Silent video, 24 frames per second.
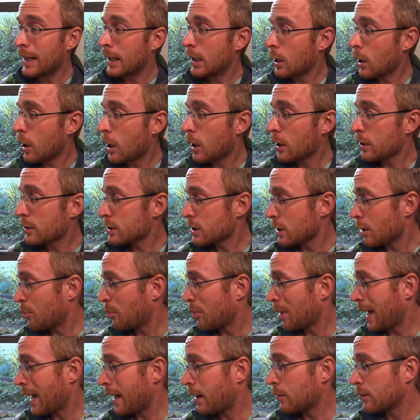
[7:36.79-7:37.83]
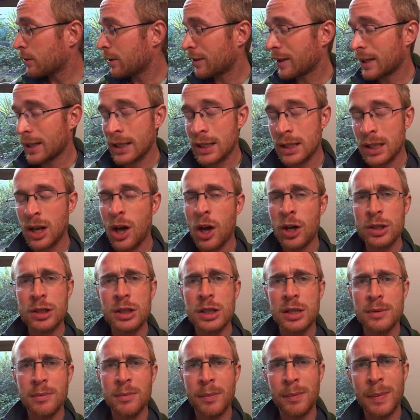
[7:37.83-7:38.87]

It lasts about, I think it lasts